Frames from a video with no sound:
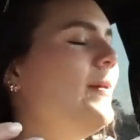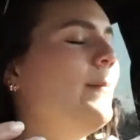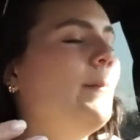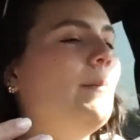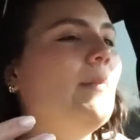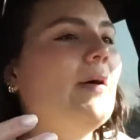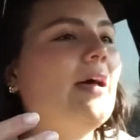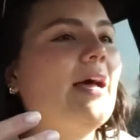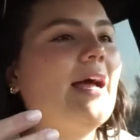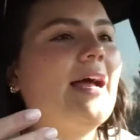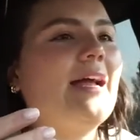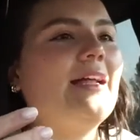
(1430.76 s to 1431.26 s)

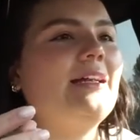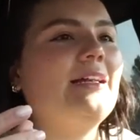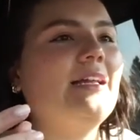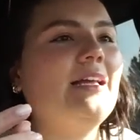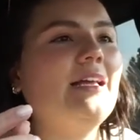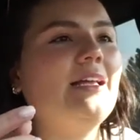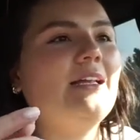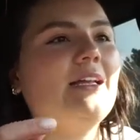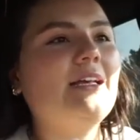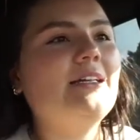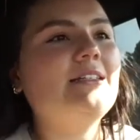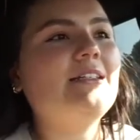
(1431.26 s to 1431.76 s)
but I
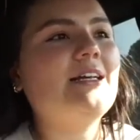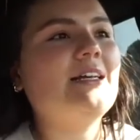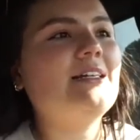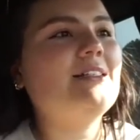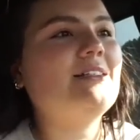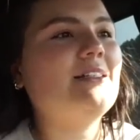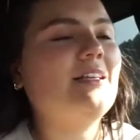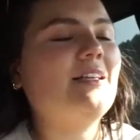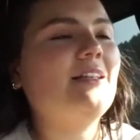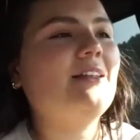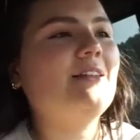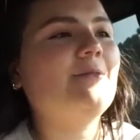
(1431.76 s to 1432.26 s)
need a
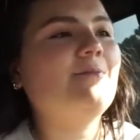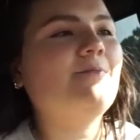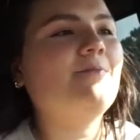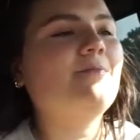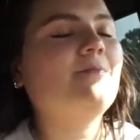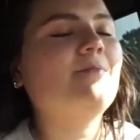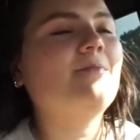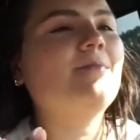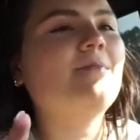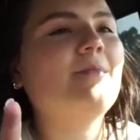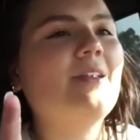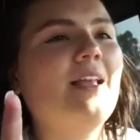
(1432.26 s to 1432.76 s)
Dyson.
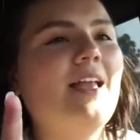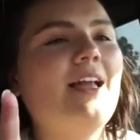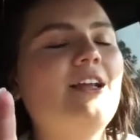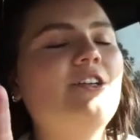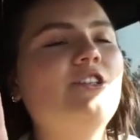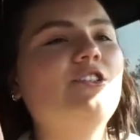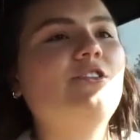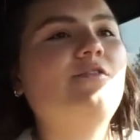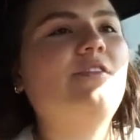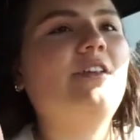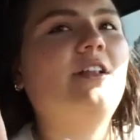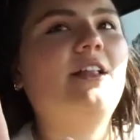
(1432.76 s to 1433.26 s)
I
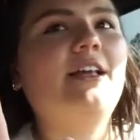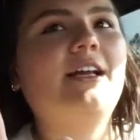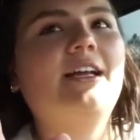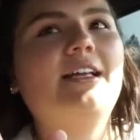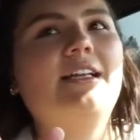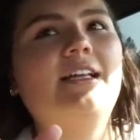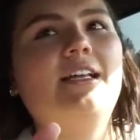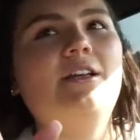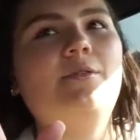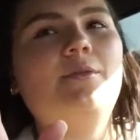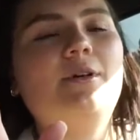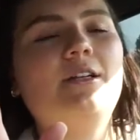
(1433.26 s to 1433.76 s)
just feel like I
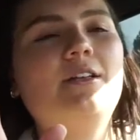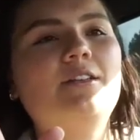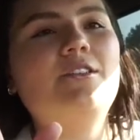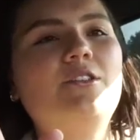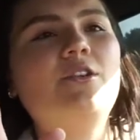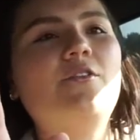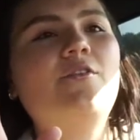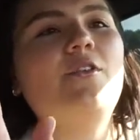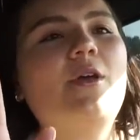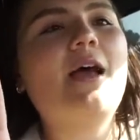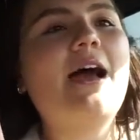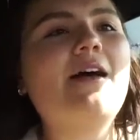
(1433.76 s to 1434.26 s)
need one.
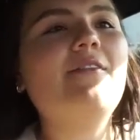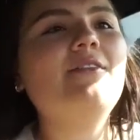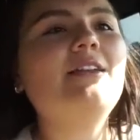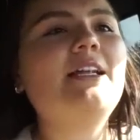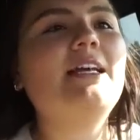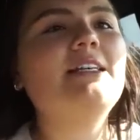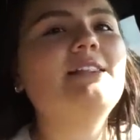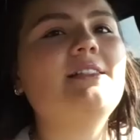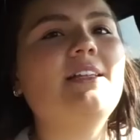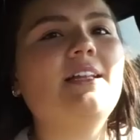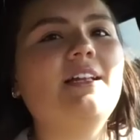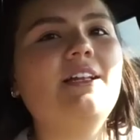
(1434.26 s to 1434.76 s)
So if you have a
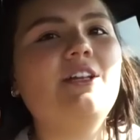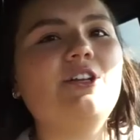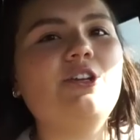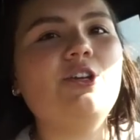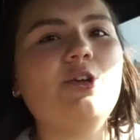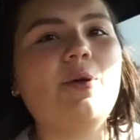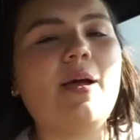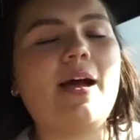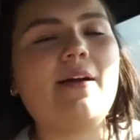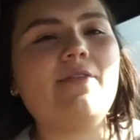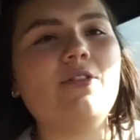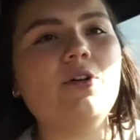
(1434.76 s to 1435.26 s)
Dyson and
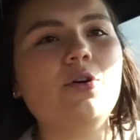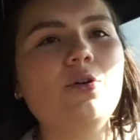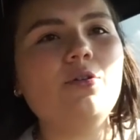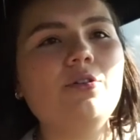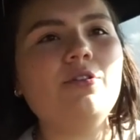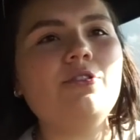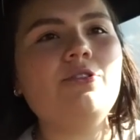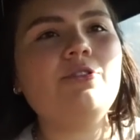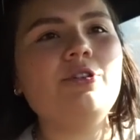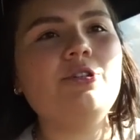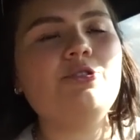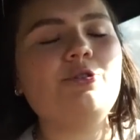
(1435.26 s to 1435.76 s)
you have a
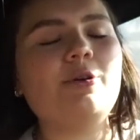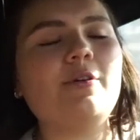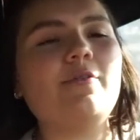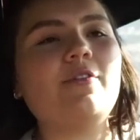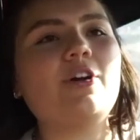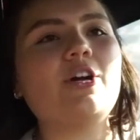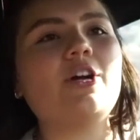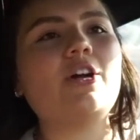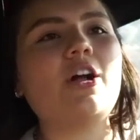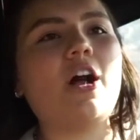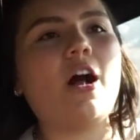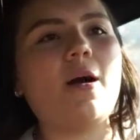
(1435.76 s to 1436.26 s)
golden
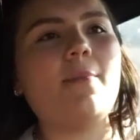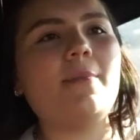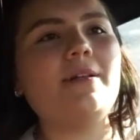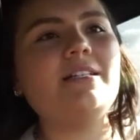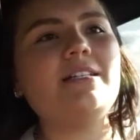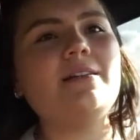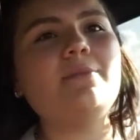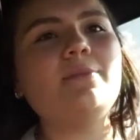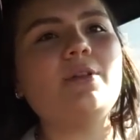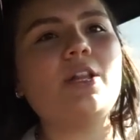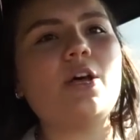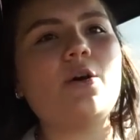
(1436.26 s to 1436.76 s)
retriever, comment
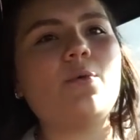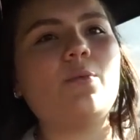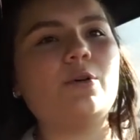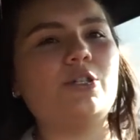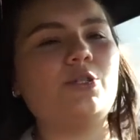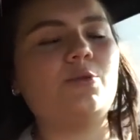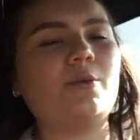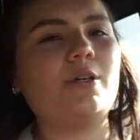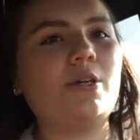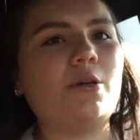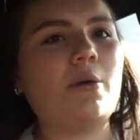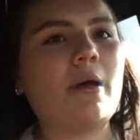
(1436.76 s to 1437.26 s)
down below
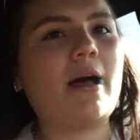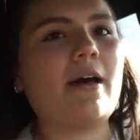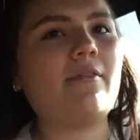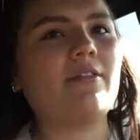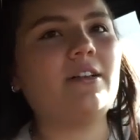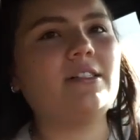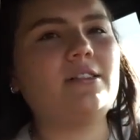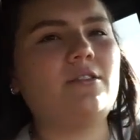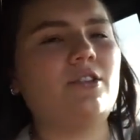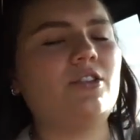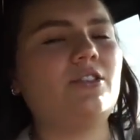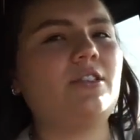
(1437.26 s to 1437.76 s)
which one you have
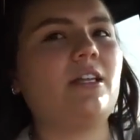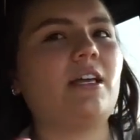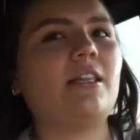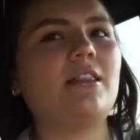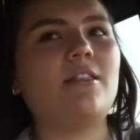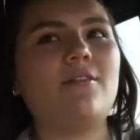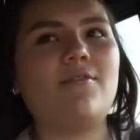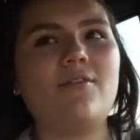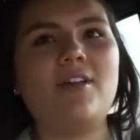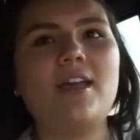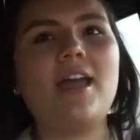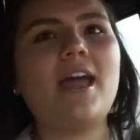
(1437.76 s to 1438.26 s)
because there's like
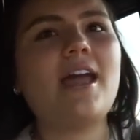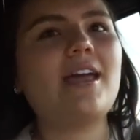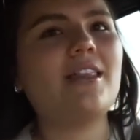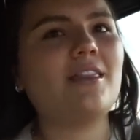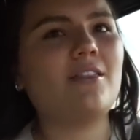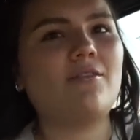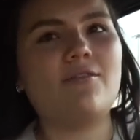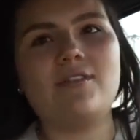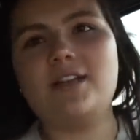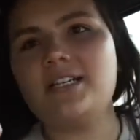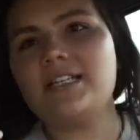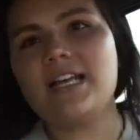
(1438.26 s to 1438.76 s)
the V8,
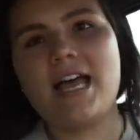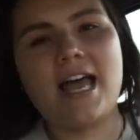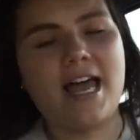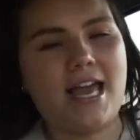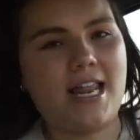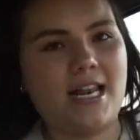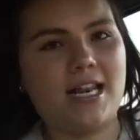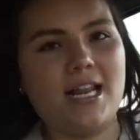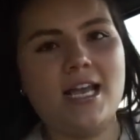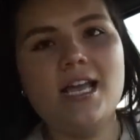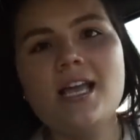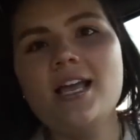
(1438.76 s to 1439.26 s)
the
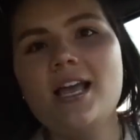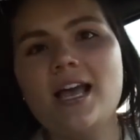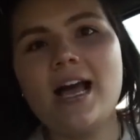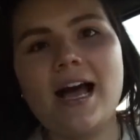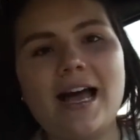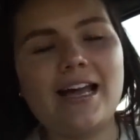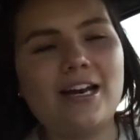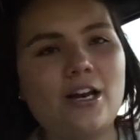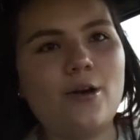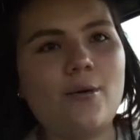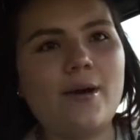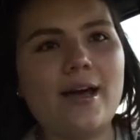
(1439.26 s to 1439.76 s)

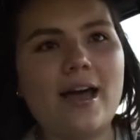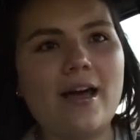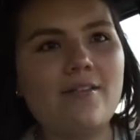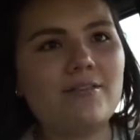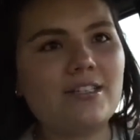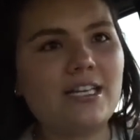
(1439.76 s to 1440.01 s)
V10. I know I have